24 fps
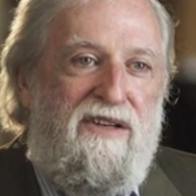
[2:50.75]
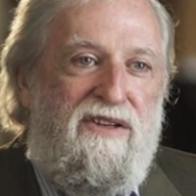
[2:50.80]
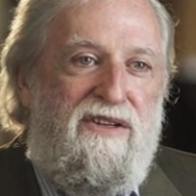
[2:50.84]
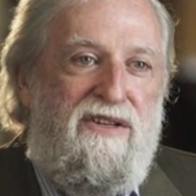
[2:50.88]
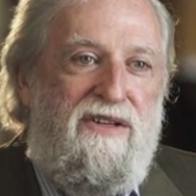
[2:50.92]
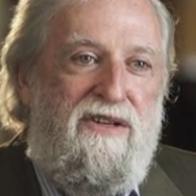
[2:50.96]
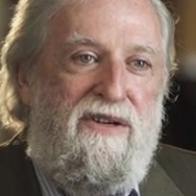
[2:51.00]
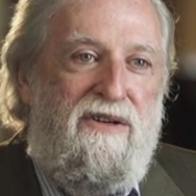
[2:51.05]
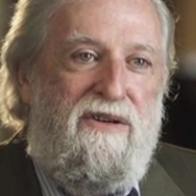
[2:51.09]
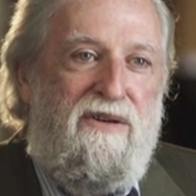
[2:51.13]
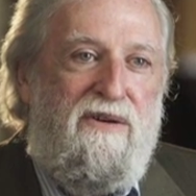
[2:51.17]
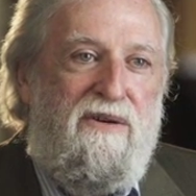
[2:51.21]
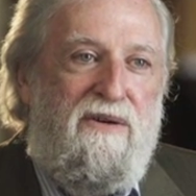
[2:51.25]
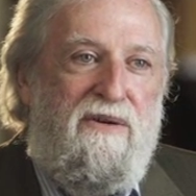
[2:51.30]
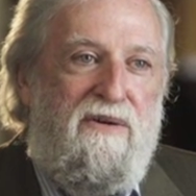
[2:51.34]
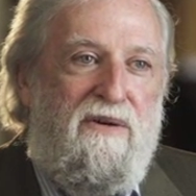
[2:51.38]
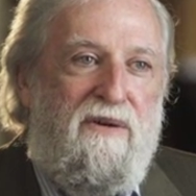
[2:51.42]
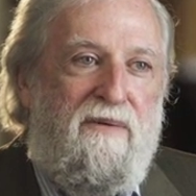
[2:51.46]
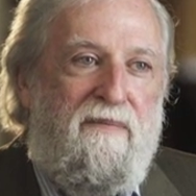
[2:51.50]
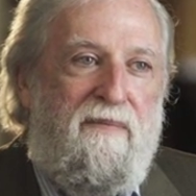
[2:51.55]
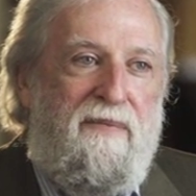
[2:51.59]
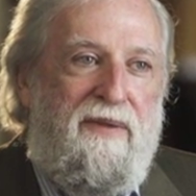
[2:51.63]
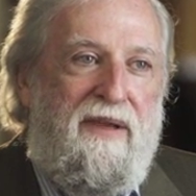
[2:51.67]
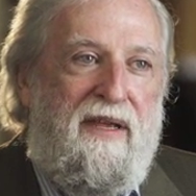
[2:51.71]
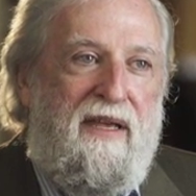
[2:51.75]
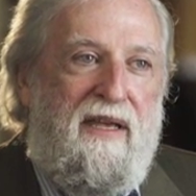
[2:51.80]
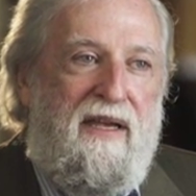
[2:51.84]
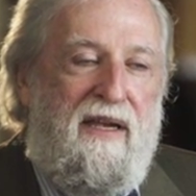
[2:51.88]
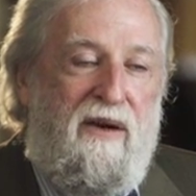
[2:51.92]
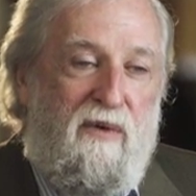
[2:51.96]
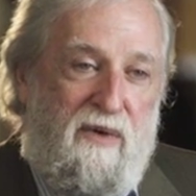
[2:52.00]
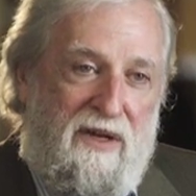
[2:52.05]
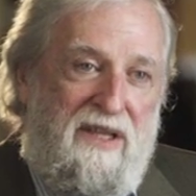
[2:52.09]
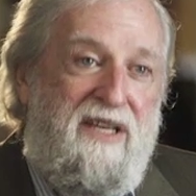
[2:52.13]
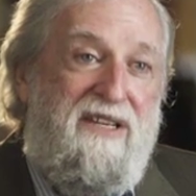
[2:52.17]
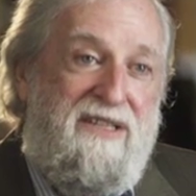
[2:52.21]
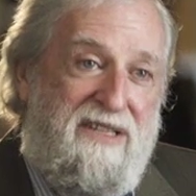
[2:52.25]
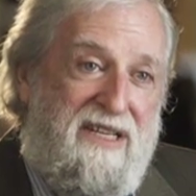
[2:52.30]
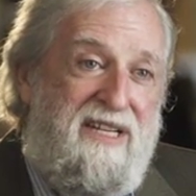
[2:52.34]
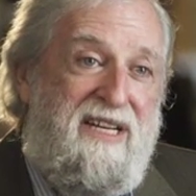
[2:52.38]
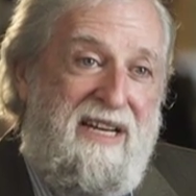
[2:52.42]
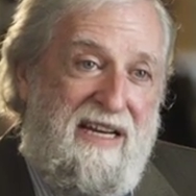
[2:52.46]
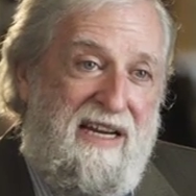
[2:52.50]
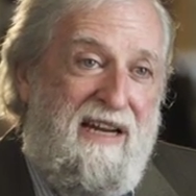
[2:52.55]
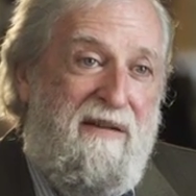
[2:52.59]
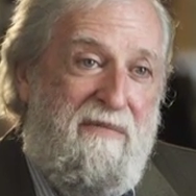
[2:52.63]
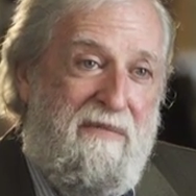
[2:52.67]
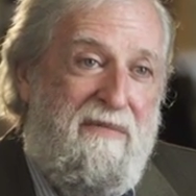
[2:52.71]
to, with his
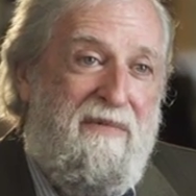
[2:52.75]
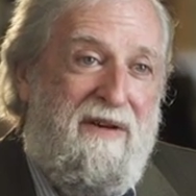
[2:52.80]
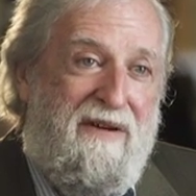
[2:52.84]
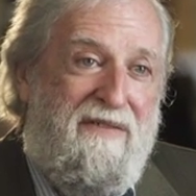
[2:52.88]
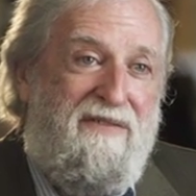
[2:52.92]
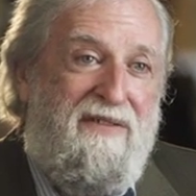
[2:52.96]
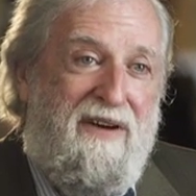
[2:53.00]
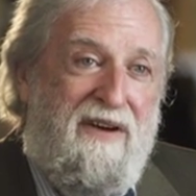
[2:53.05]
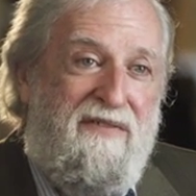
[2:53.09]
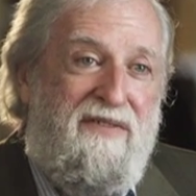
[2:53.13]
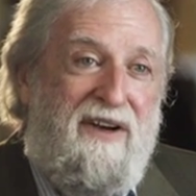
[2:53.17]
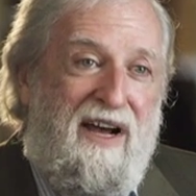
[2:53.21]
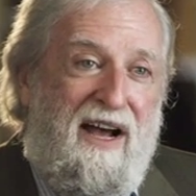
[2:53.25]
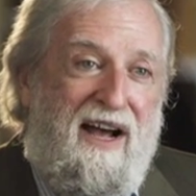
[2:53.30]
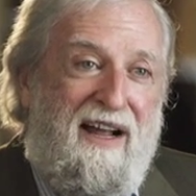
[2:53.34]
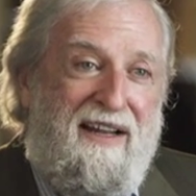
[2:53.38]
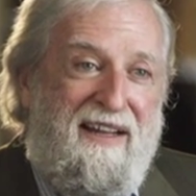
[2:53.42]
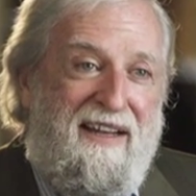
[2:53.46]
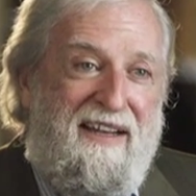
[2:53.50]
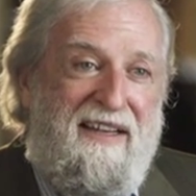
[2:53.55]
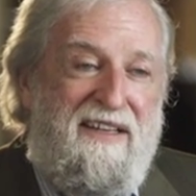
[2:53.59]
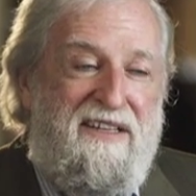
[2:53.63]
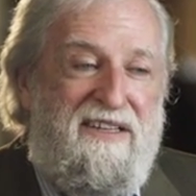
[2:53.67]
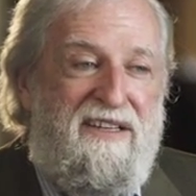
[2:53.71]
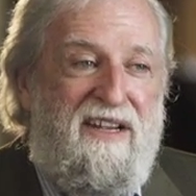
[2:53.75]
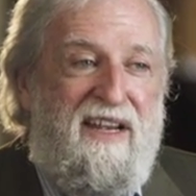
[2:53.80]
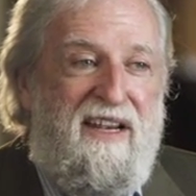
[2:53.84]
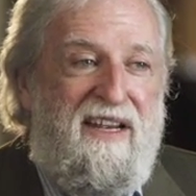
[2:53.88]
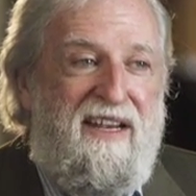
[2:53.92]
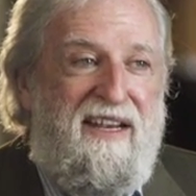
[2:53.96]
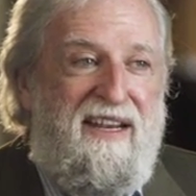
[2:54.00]
team of, of colleagues,